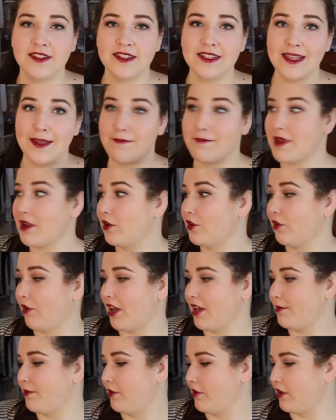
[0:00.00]
This is a middle
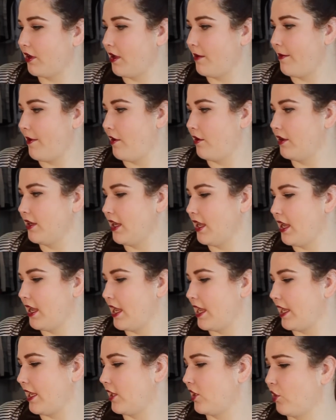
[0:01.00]
grade book about
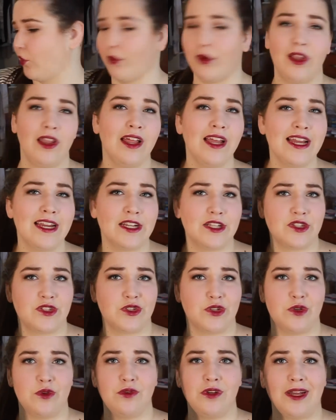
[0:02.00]
a gorilla in a
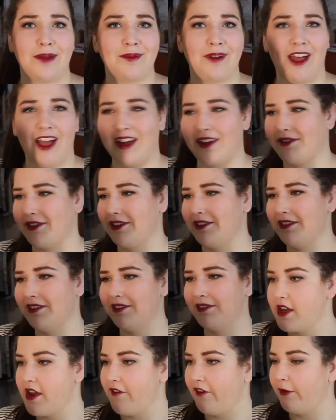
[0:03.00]
zoo named
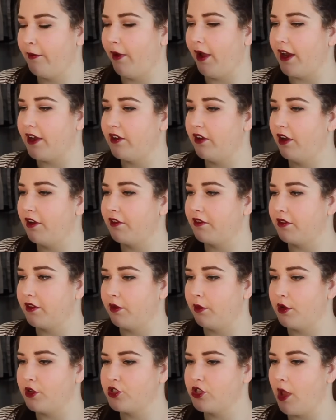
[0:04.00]
Ivan. Never mind, not a
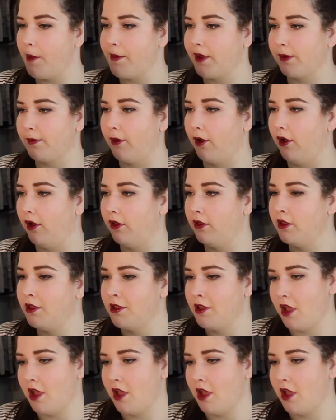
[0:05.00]
zoo, a shopping mall.